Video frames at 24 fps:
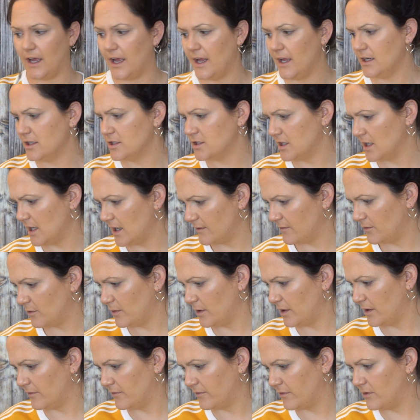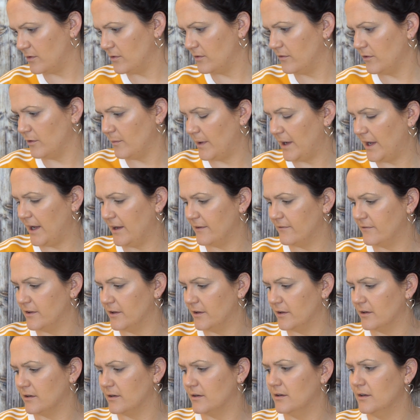I actually have quite a few of them. I have
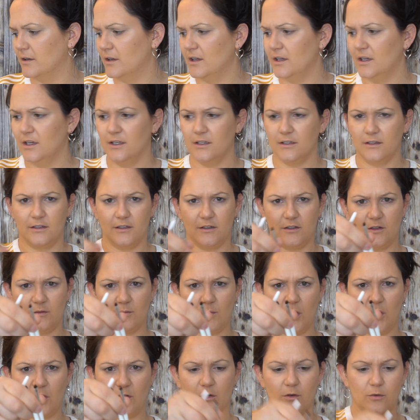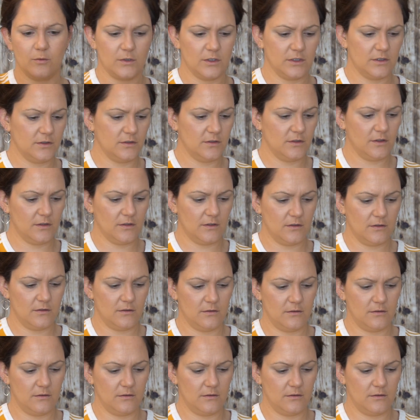the smaller ones.